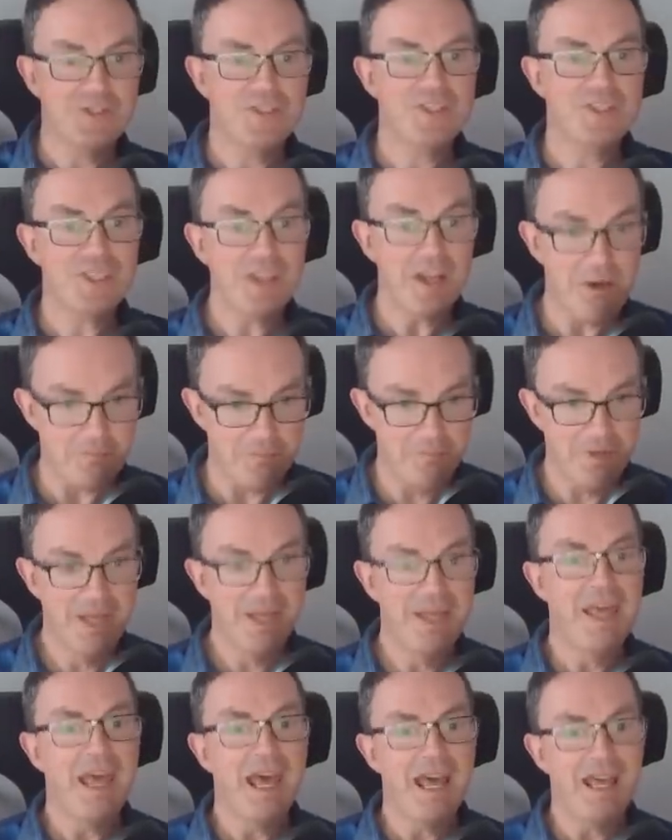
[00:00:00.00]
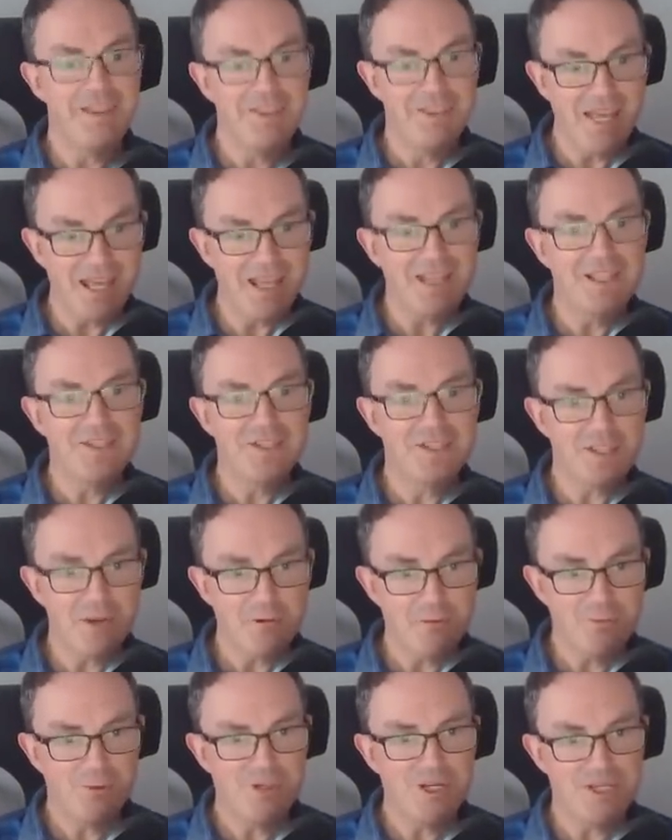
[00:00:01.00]
sum, and that is so
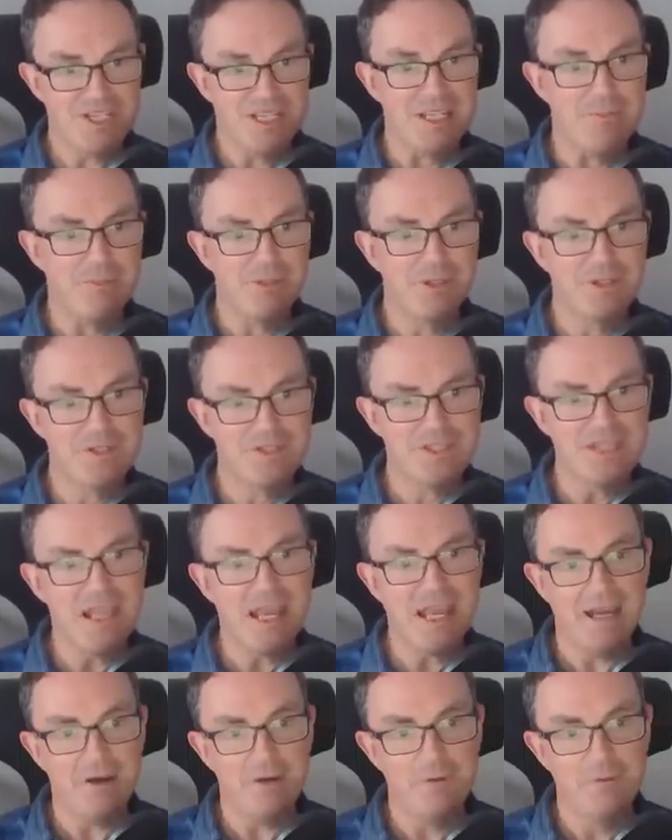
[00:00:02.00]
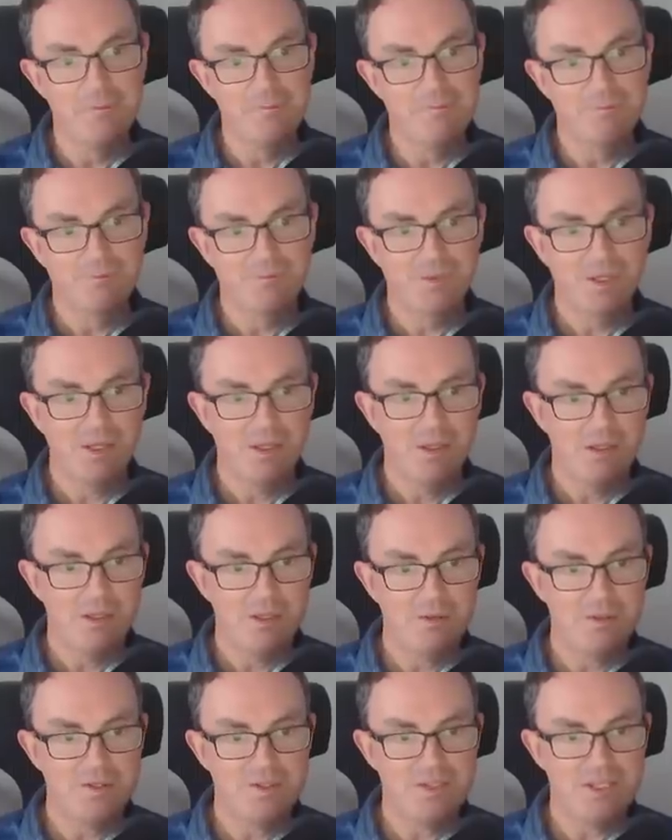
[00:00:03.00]
pretty because now you
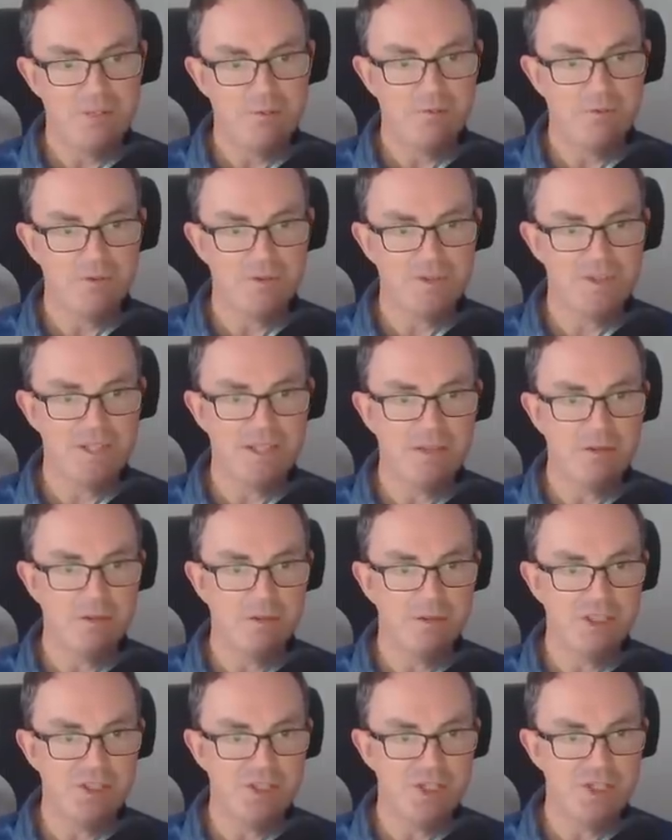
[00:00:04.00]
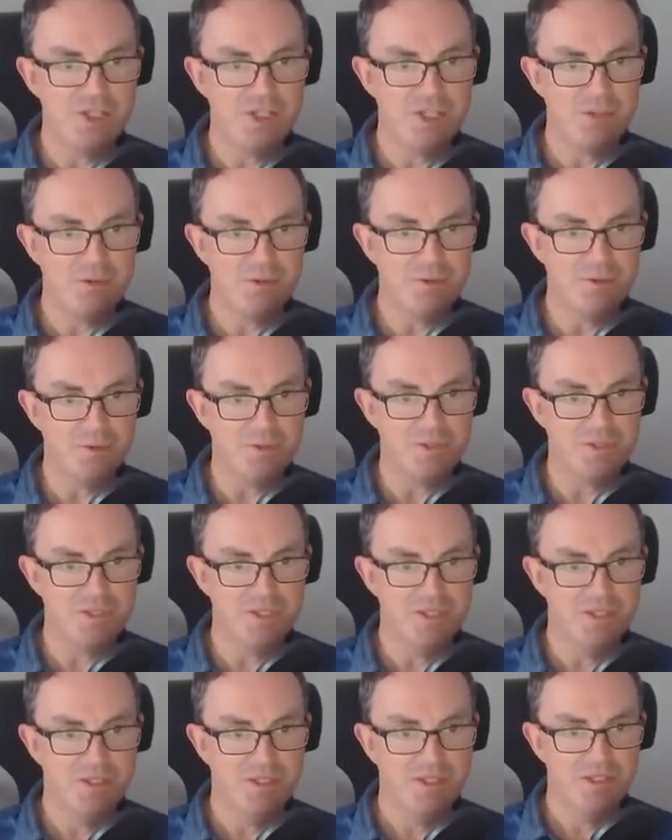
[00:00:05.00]
can see we've got single digit totals
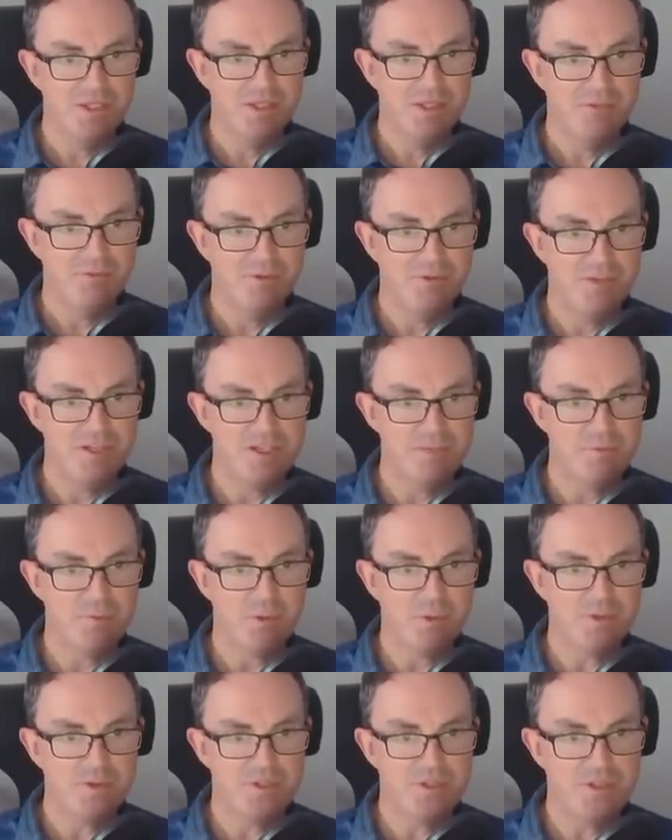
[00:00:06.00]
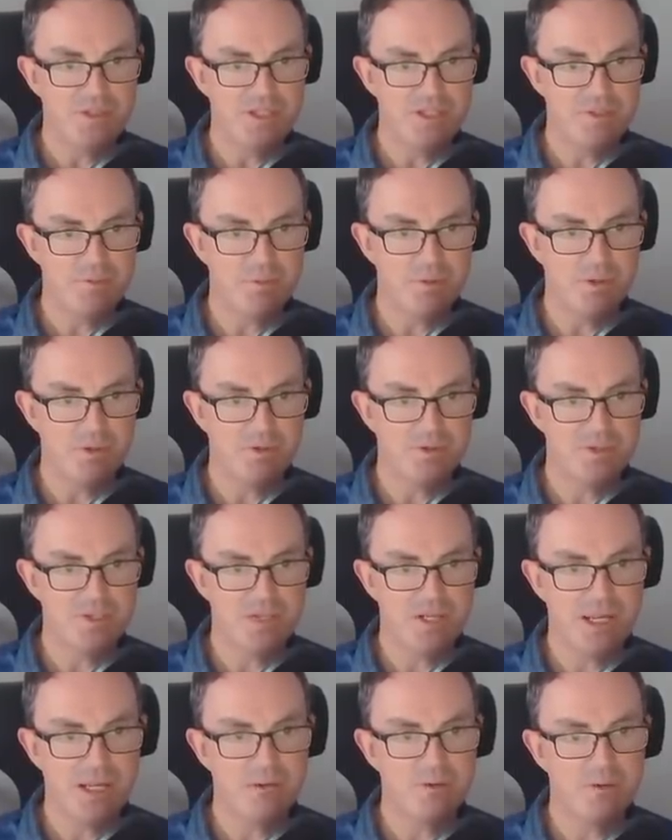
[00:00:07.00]
for this box and this box.
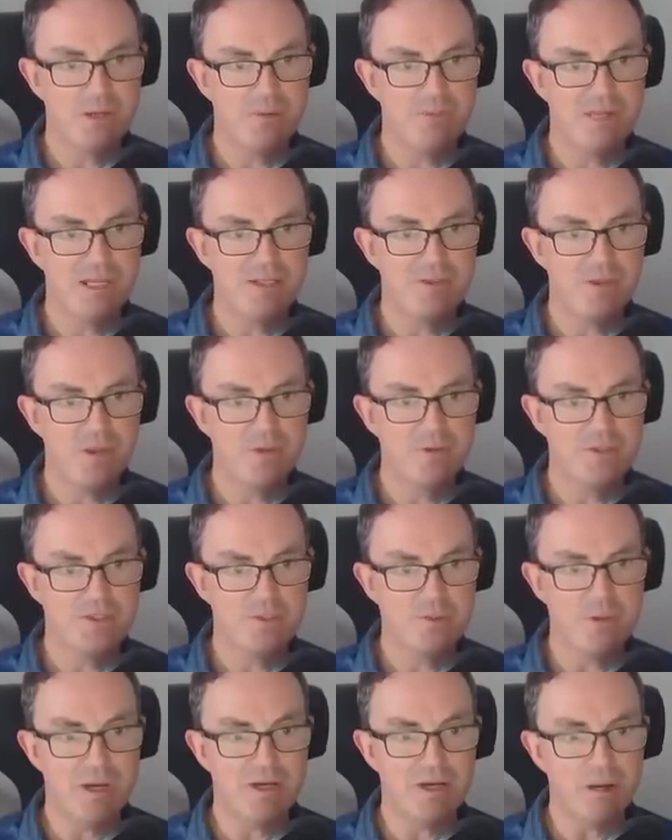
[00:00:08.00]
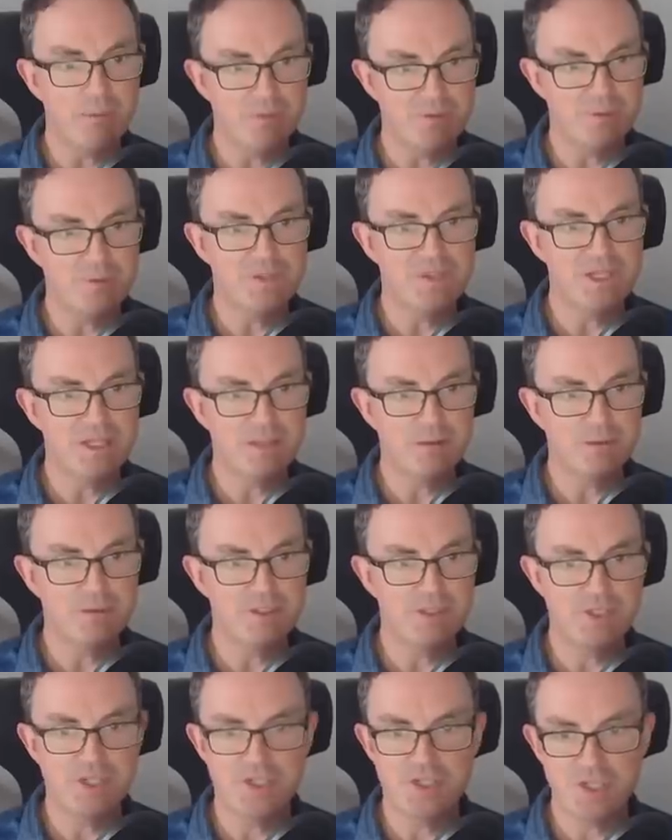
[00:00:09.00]
How do I make those two add up to a single
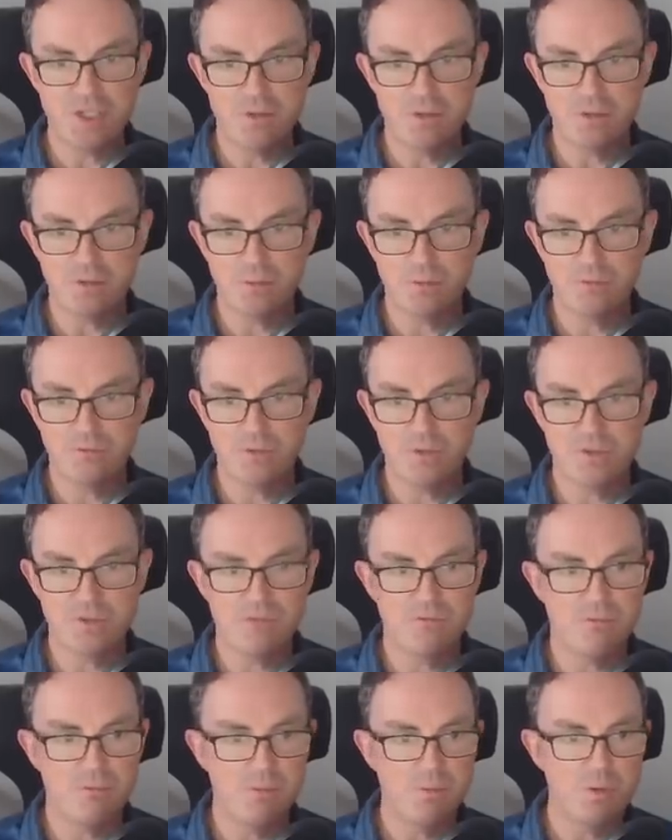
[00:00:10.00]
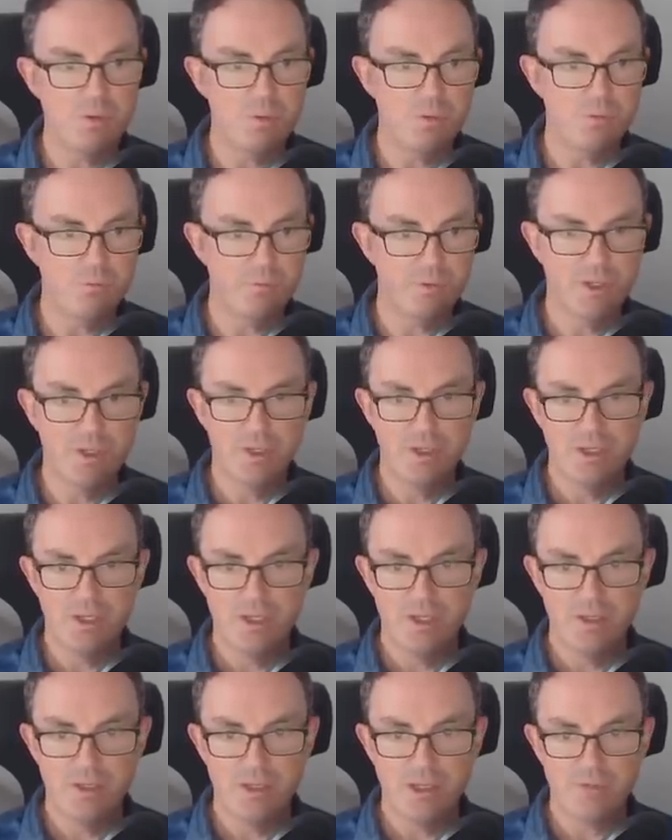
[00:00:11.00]
digit total? I've got to remove
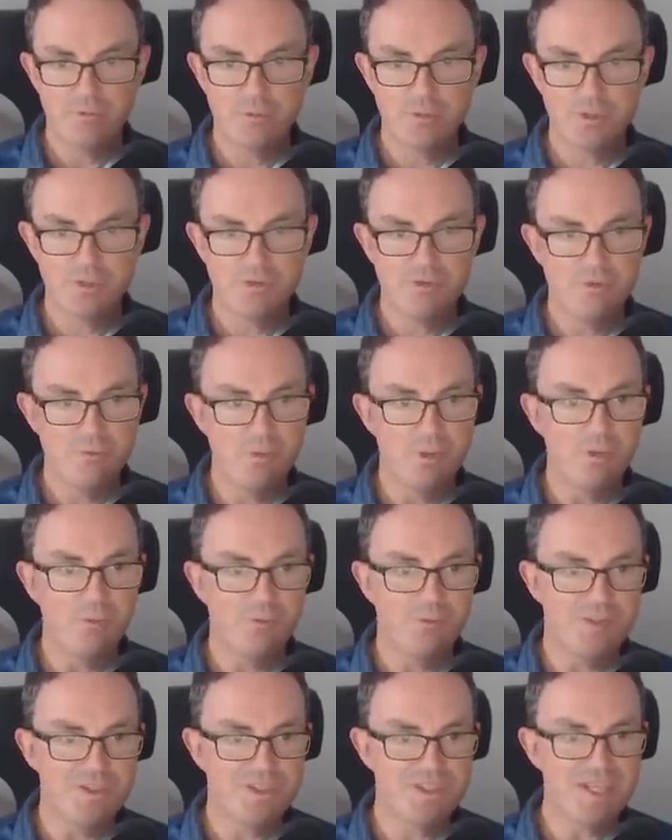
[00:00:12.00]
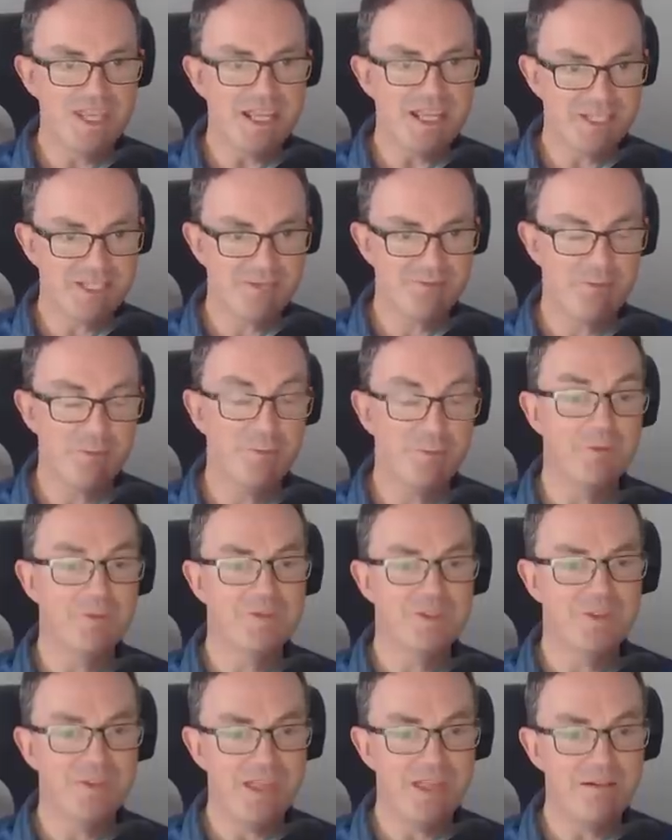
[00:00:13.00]
I've got to remove the 6 from them,
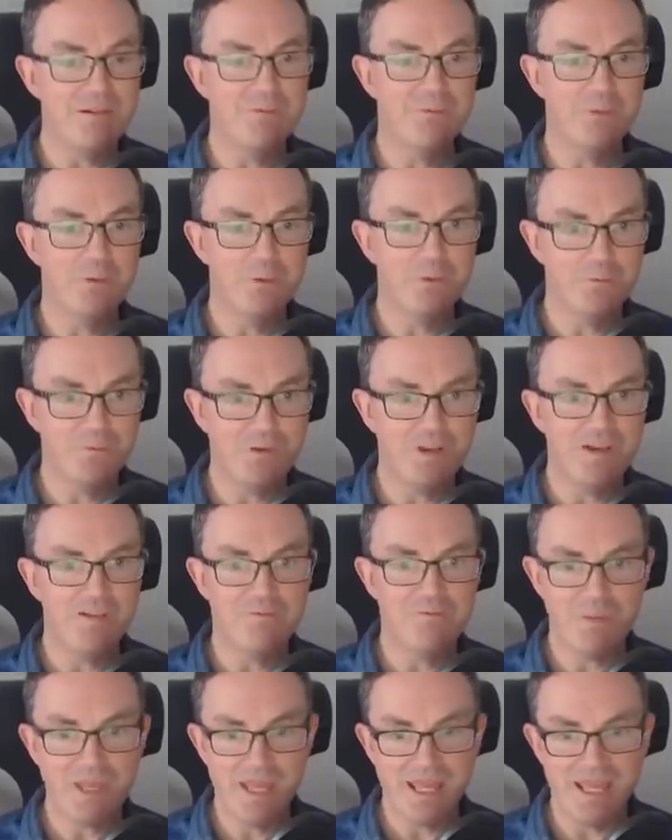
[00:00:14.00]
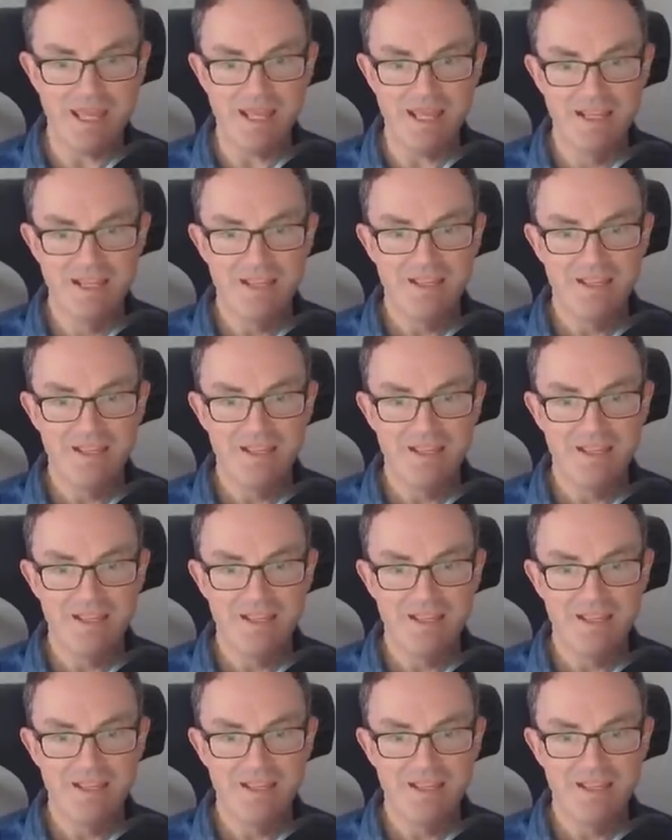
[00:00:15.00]
so they're a 4-5 pair.